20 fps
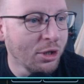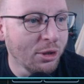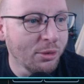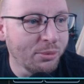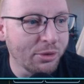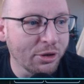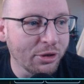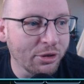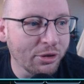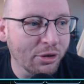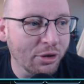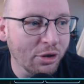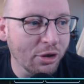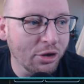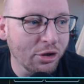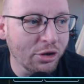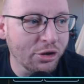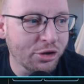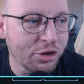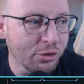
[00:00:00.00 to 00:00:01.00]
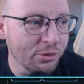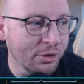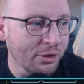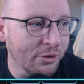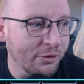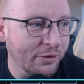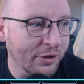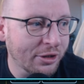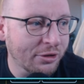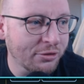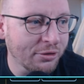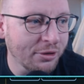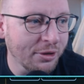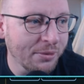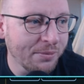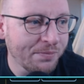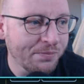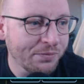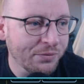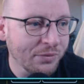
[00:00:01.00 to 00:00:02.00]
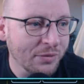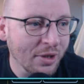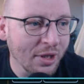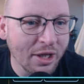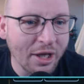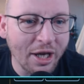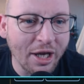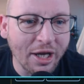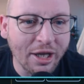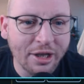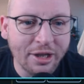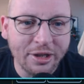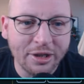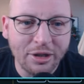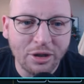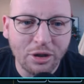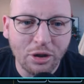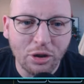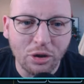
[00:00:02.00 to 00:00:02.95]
But a 2-0 victory and